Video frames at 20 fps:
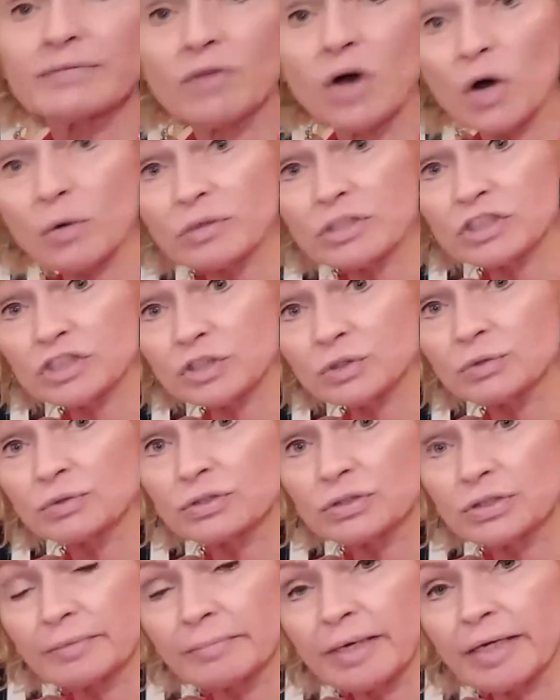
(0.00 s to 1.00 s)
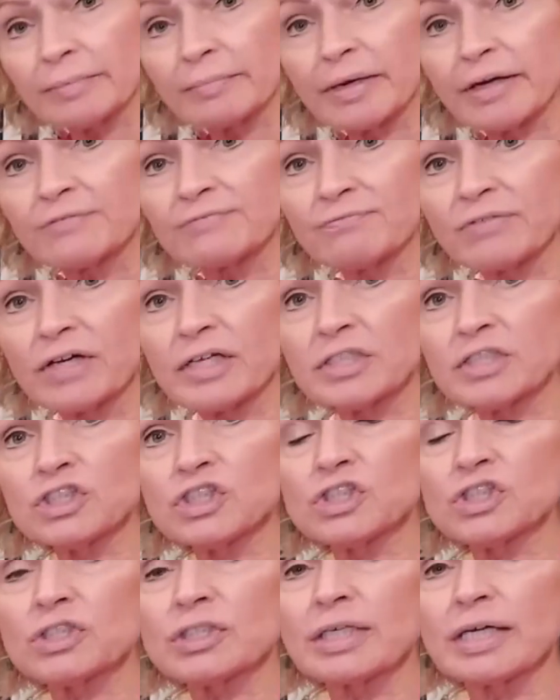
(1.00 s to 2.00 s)
what I've always used to make my
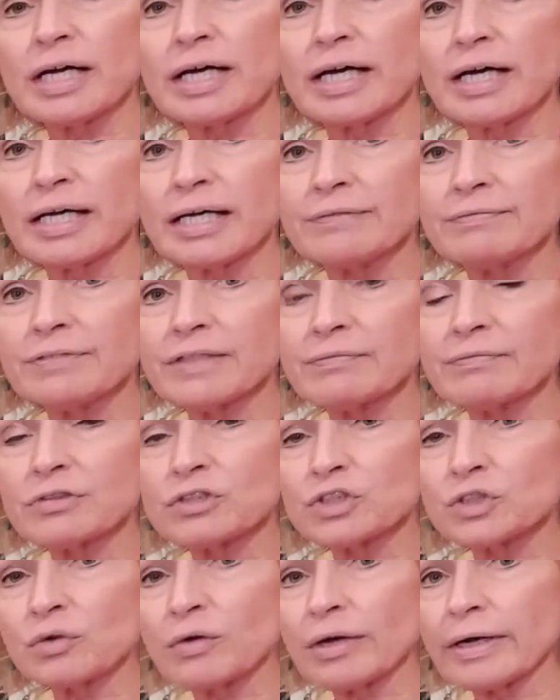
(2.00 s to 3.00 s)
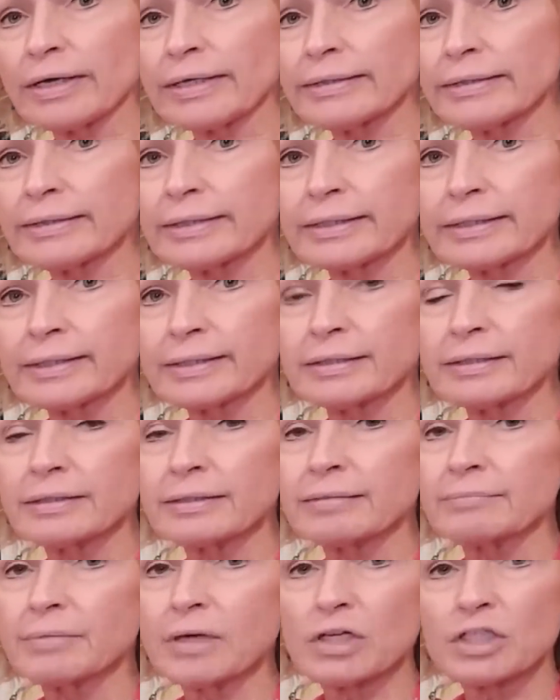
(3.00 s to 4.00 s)
fudge. I've never tried like
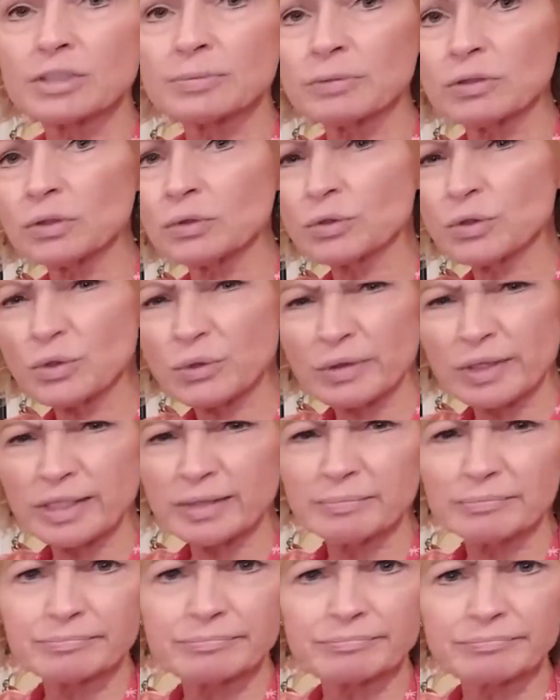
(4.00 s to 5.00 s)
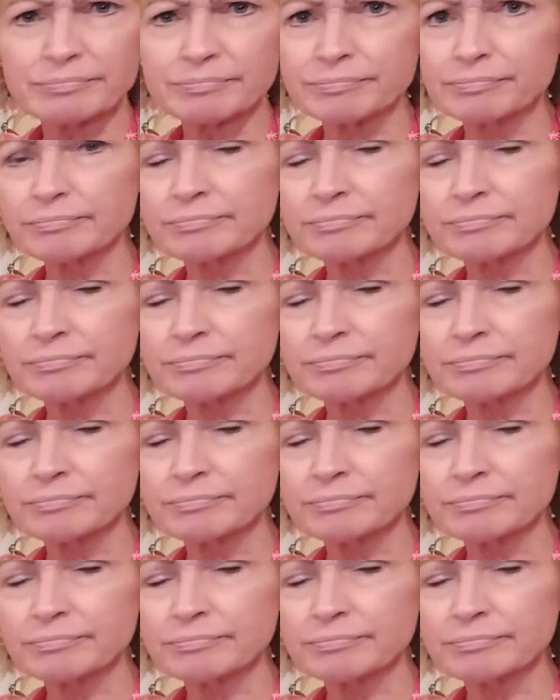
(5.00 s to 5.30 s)
the marshmallow cream